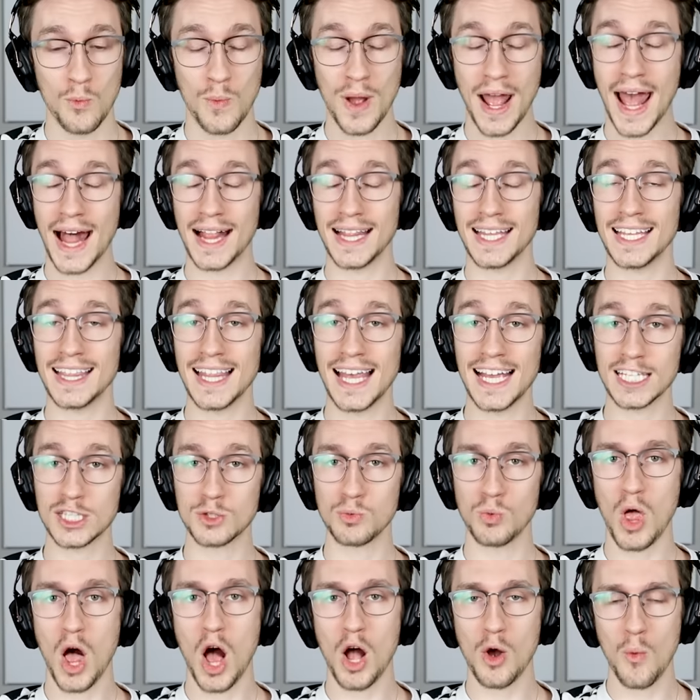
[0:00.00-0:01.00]
Well, he
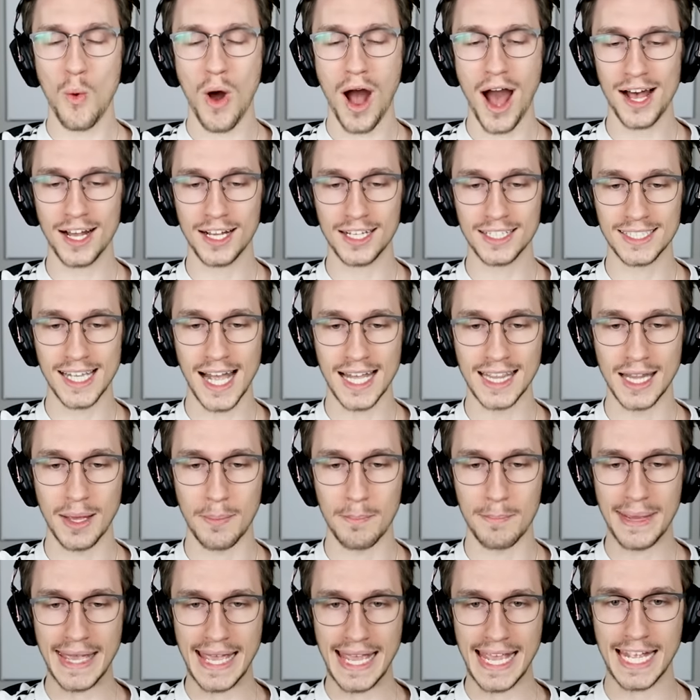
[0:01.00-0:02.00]
likes long walks on
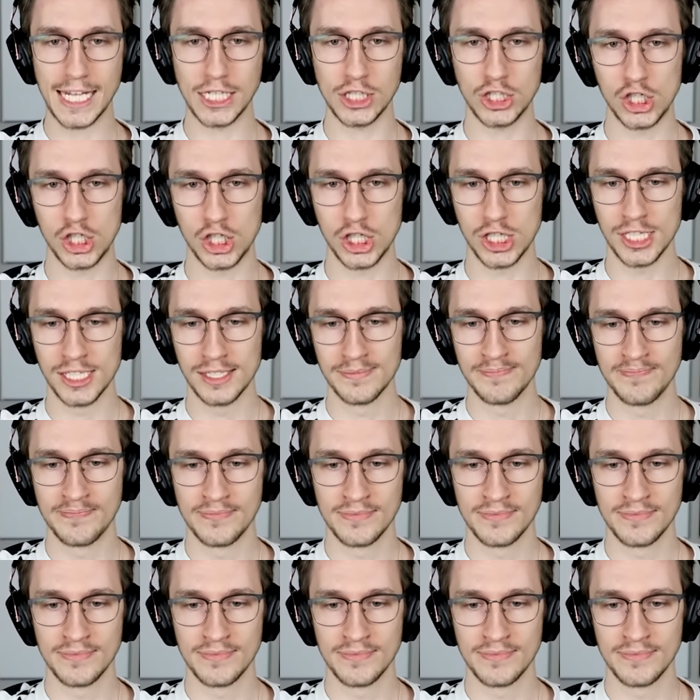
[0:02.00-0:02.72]
the beach,